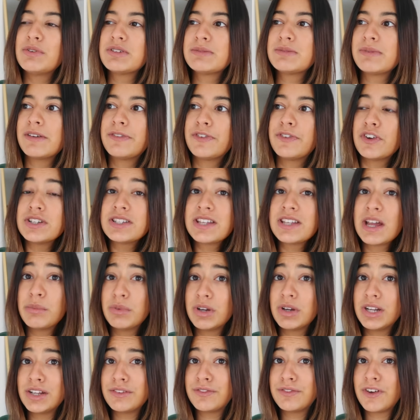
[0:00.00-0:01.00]
And it was my first time
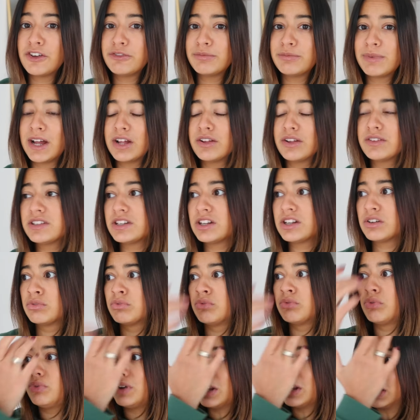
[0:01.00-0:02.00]
running five miles in a
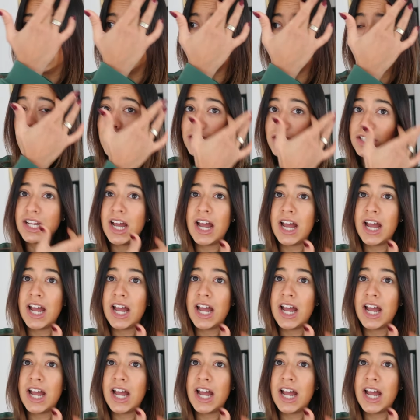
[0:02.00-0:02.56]
really long